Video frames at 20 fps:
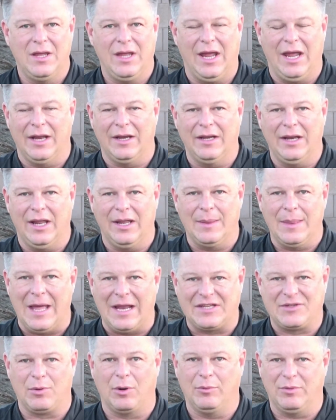And
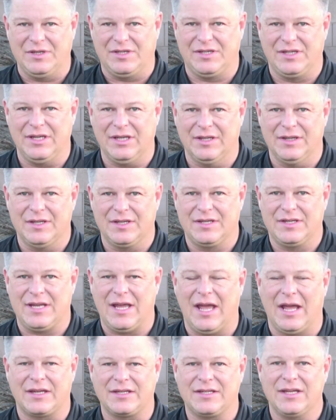that's what we see in this
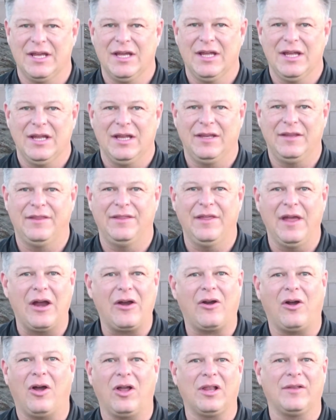text.
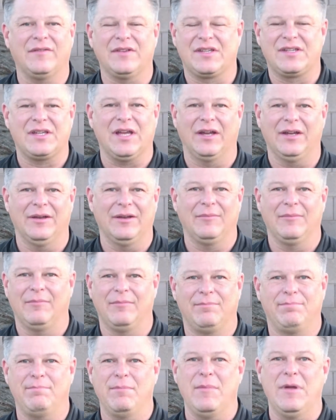They're all of a
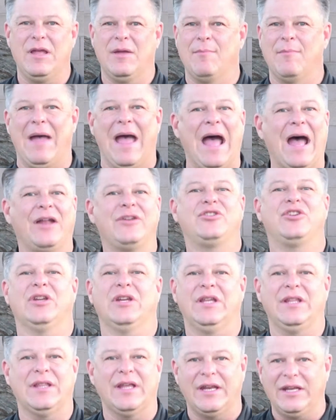sudden
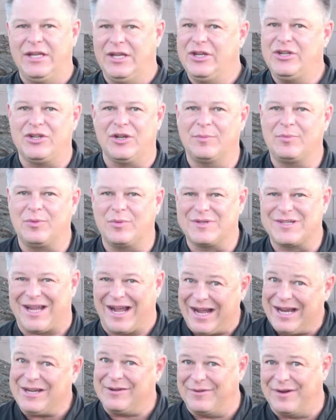imagining that Egypt was
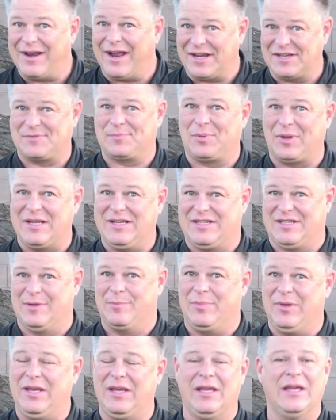kind of a nice place to
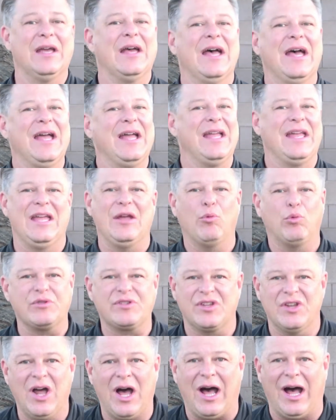be. It
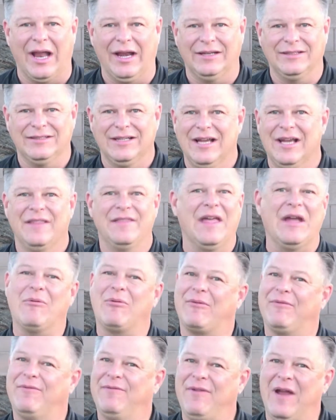was not. They
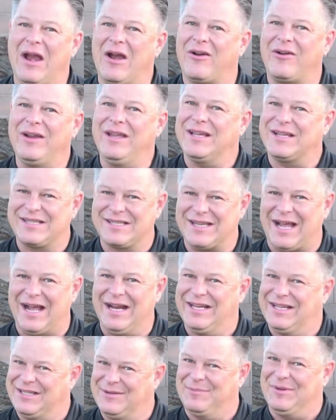were very
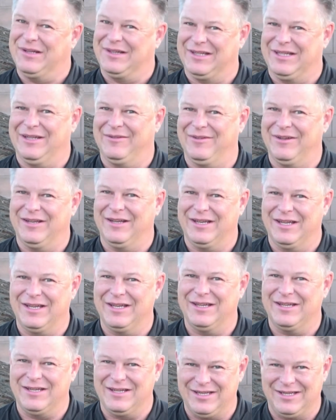excited to be leaving
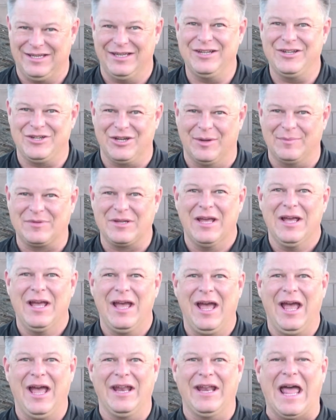Egypt
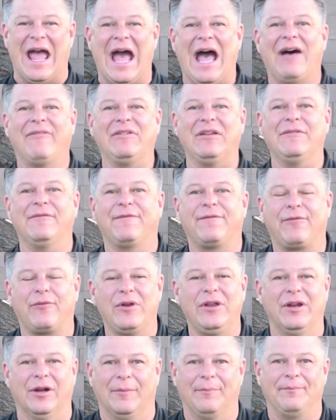and having
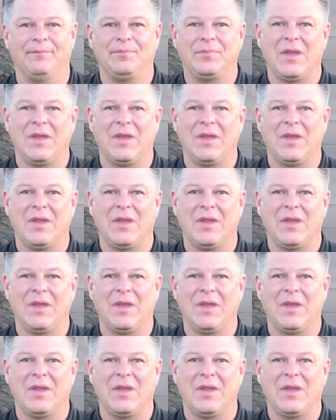freedom.